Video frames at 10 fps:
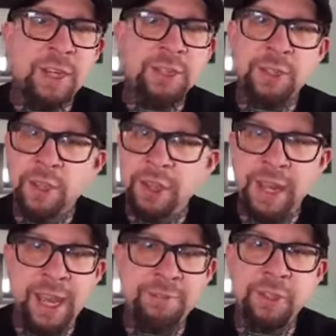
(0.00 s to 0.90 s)
so you're going
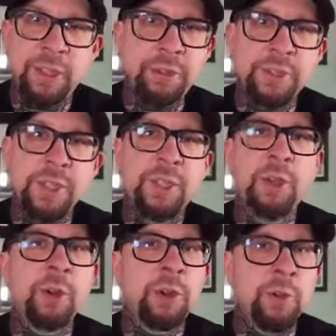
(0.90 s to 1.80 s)
to have to use
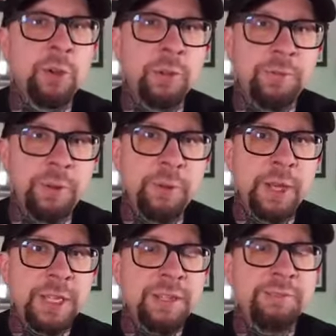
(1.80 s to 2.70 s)
your Google foo
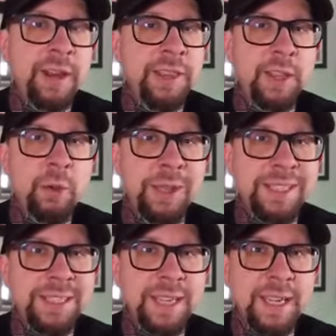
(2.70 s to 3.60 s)
to find the KWIT
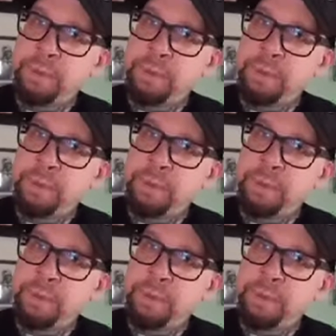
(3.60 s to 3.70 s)
Stick.